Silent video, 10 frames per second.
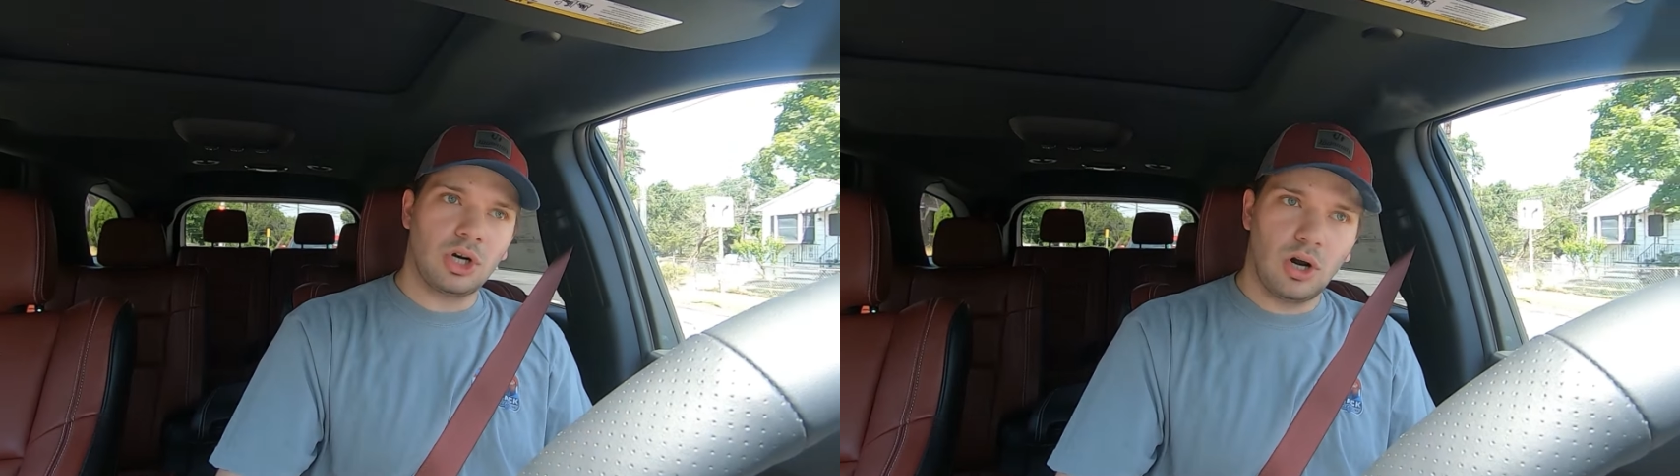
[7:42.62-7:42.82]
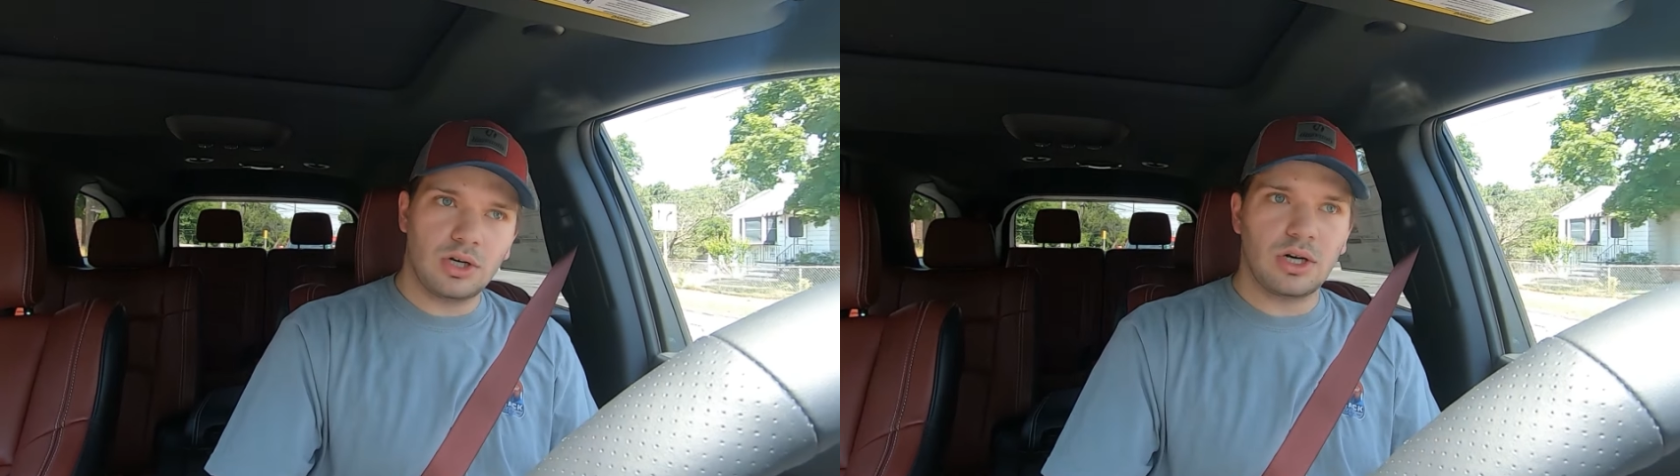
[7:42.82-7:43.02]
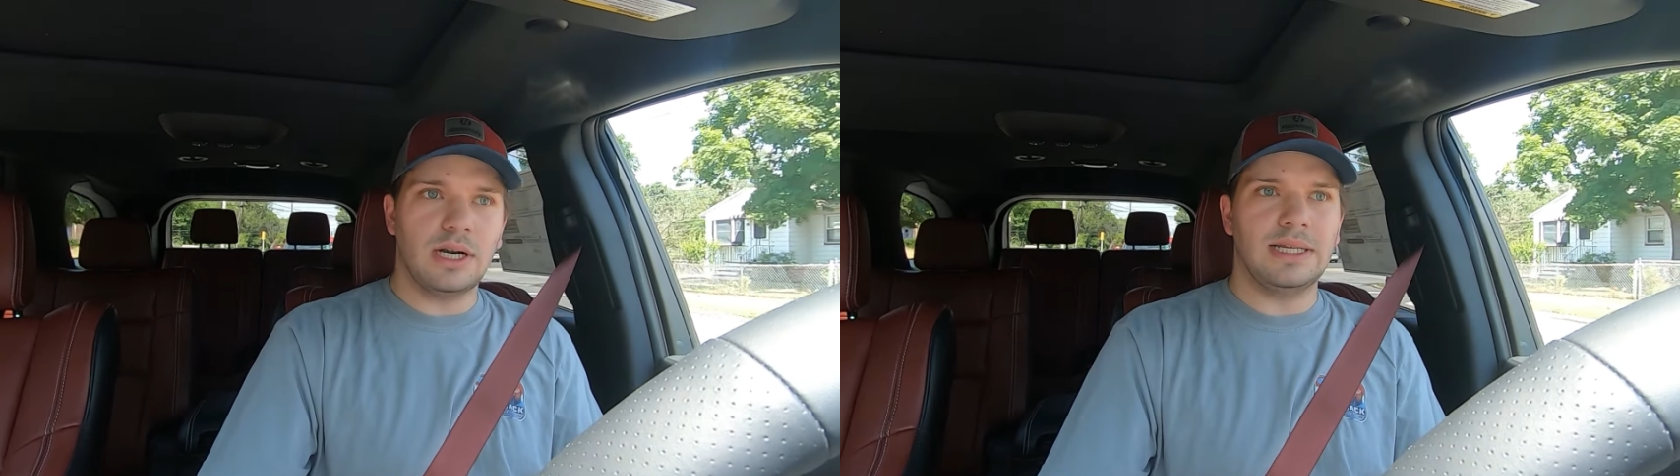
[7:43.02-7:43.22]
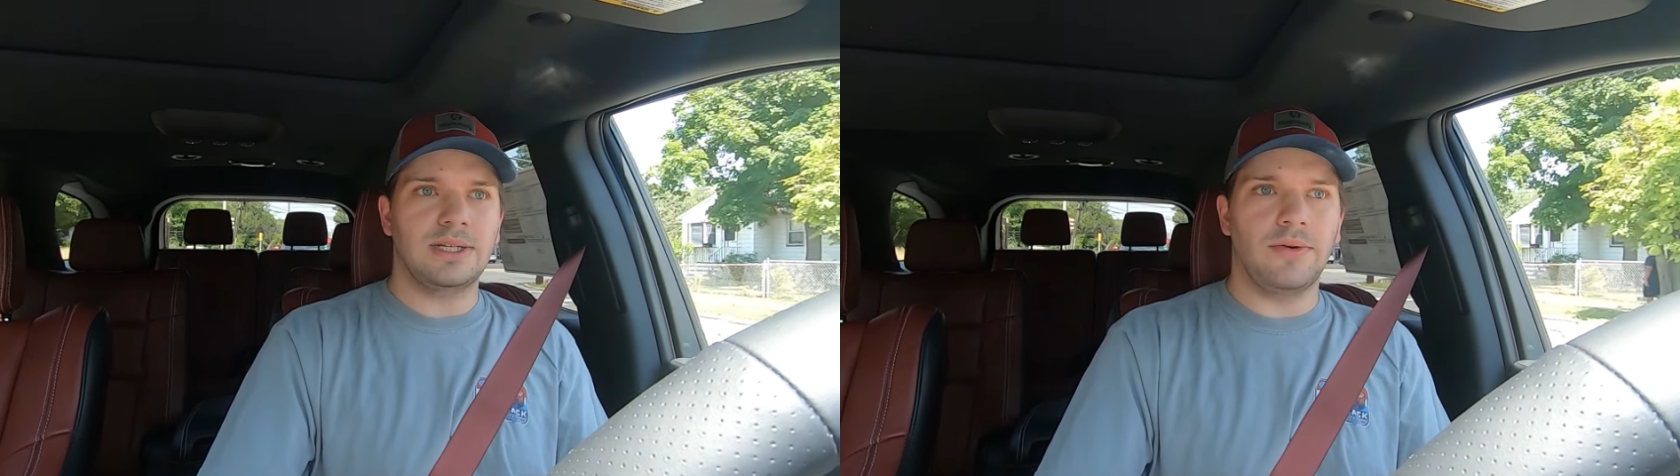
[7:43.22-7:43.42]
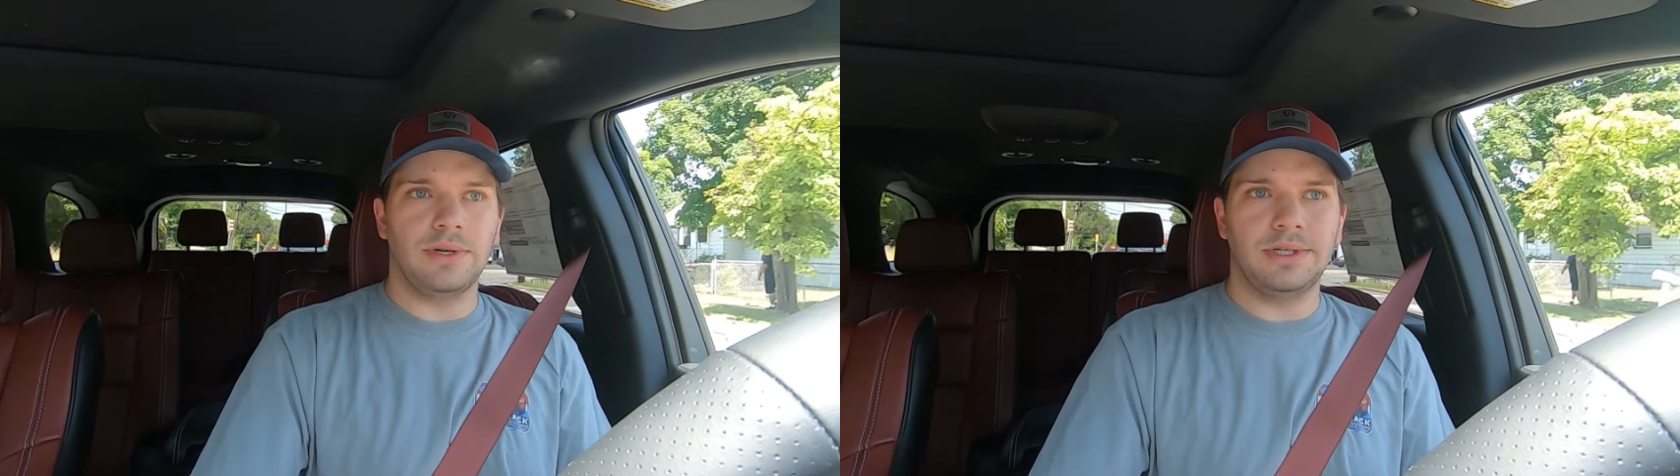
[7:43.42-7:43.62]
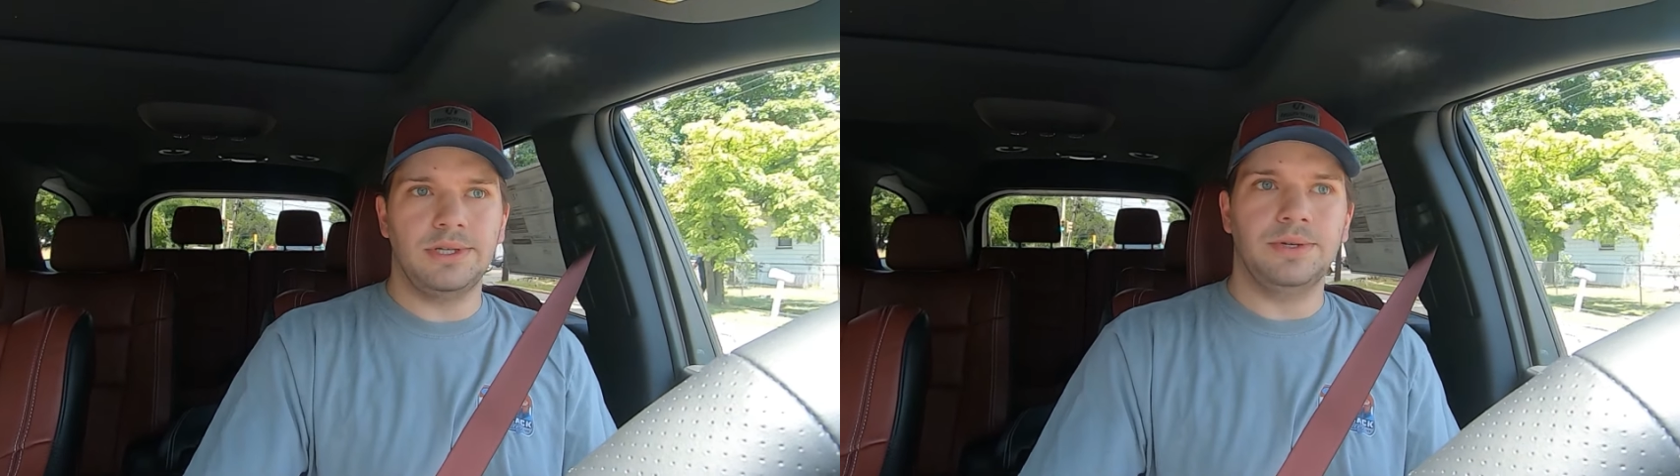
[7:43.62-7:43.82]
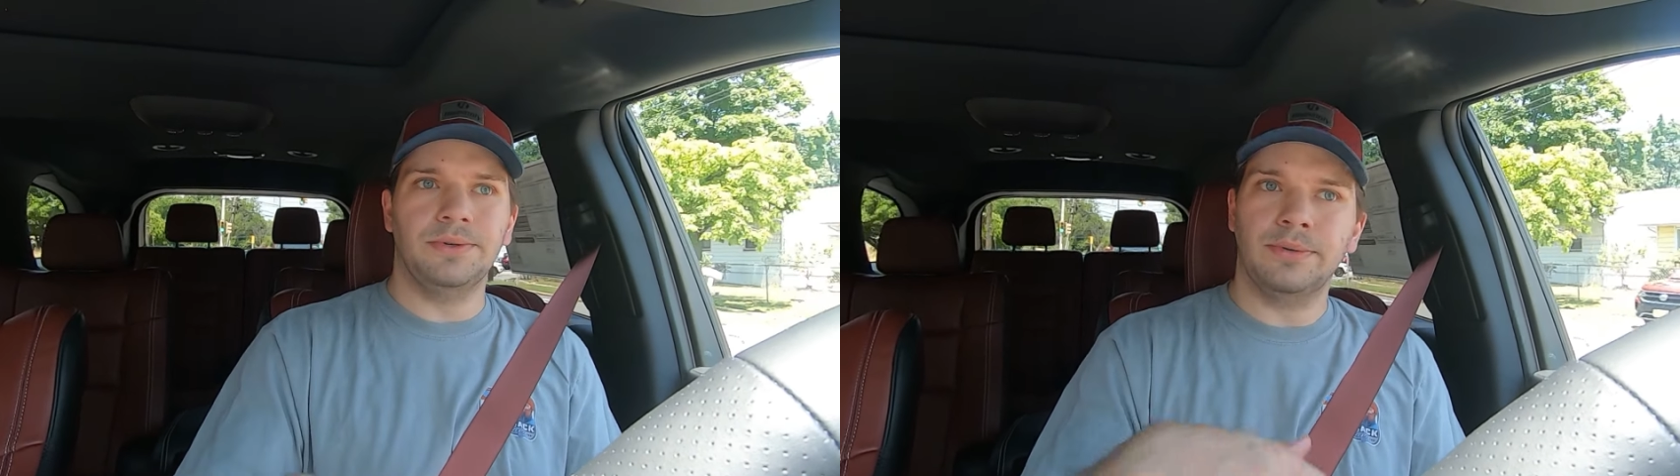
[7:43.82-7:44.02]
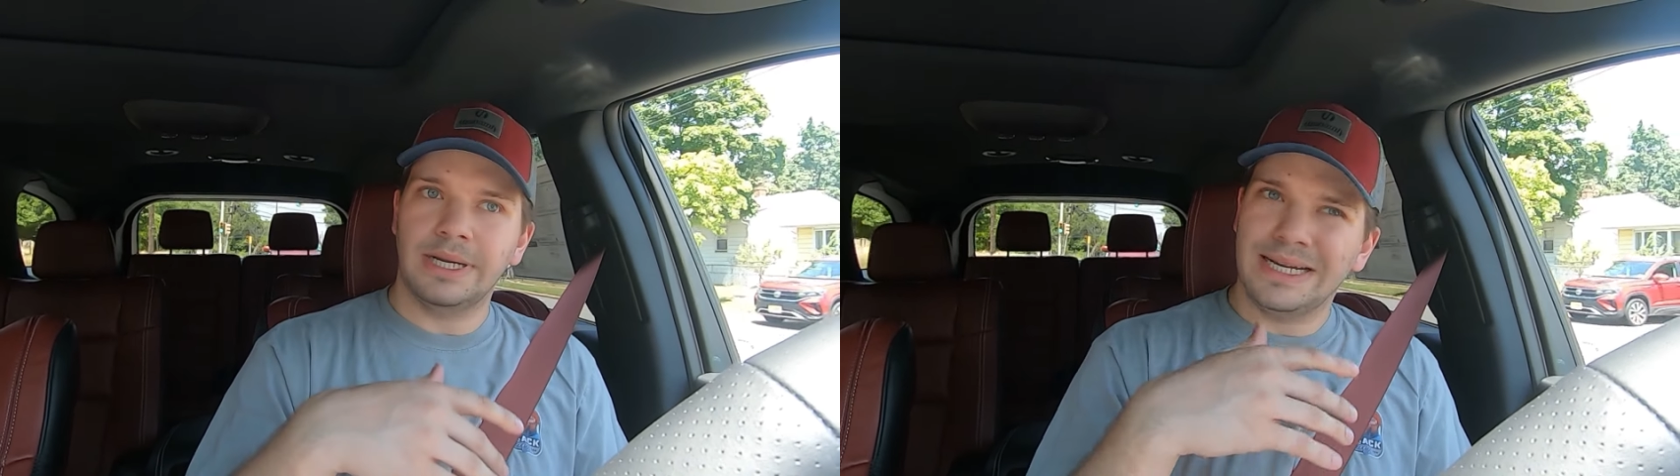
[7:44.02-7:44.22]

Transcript: Charger is going to,